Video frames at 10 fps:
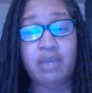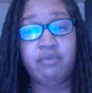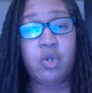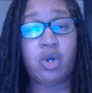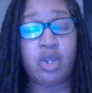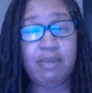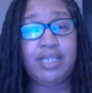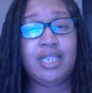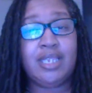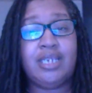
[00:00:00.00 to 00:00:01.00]
If you're going to
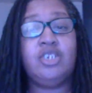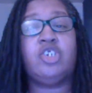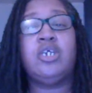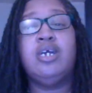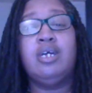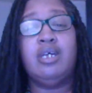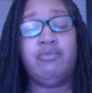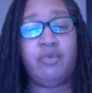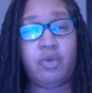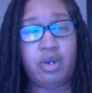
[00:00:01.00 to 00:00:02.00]
make the lunch
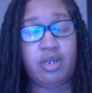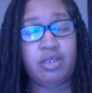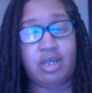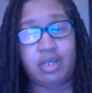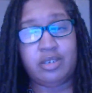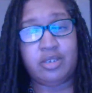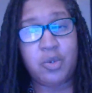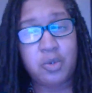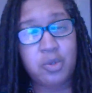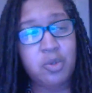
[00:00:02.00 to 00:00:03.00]
for
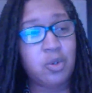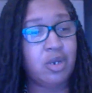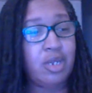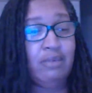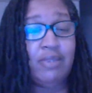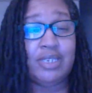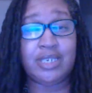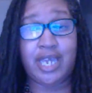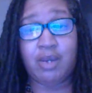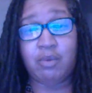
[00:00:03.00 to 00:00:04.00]
school or even to
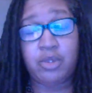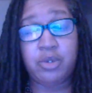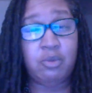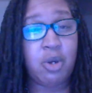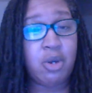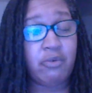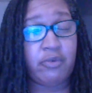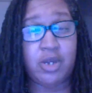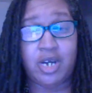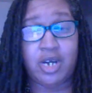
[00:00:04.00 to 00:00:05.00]
take with you to work or for
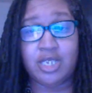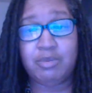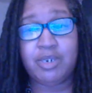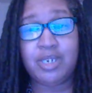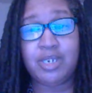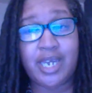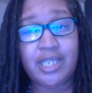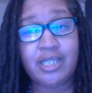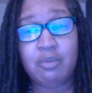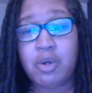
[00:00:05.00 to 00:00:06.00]
your husband to take to
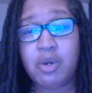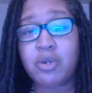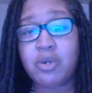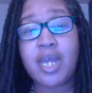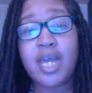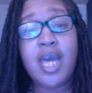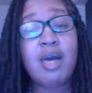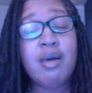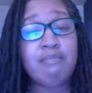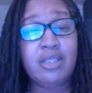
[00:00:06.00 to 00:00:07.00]
work,
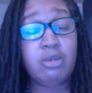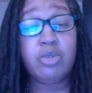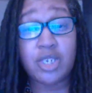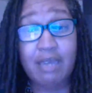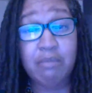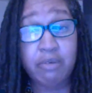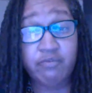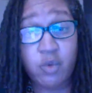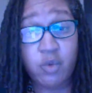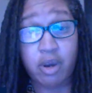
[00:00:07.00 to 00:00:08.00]
make those the night
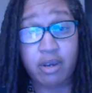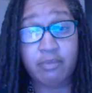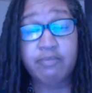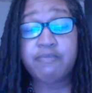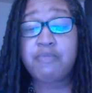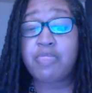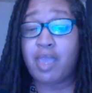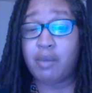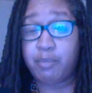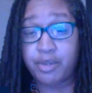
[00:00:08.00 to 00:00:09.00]
before
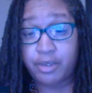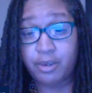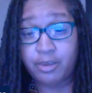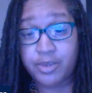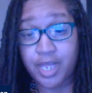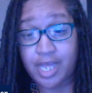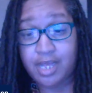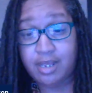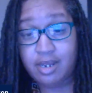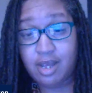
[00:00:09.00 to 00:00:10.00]
and put those
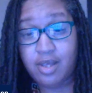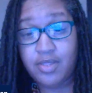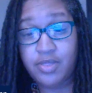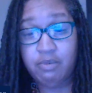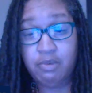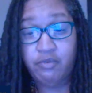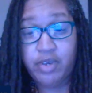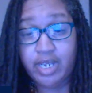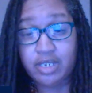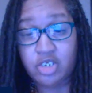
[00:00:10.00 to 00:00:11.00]
in the
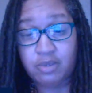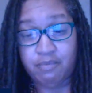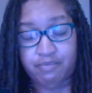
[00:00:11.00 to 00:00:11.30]
fridge.